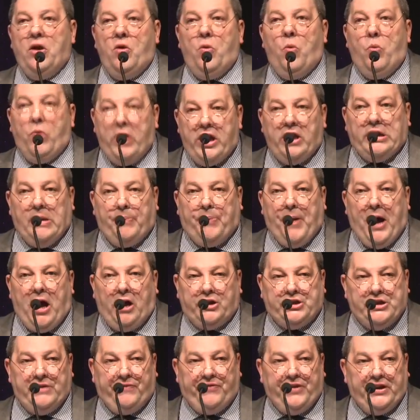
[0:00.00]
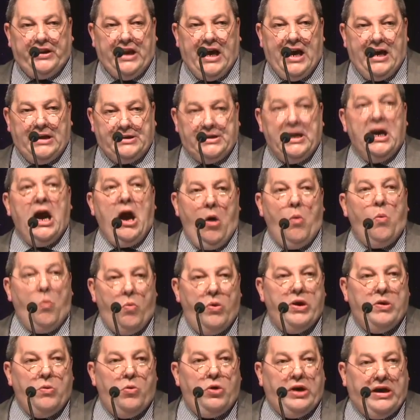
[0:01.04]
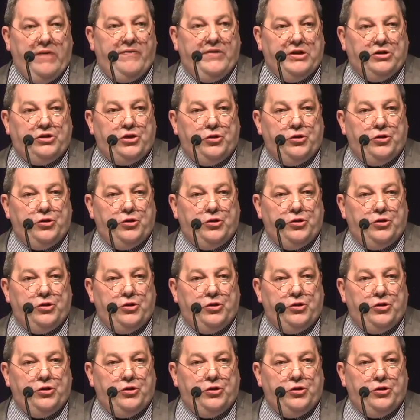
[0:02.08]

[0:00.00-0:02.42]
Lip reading: We are the party for that, and we will give it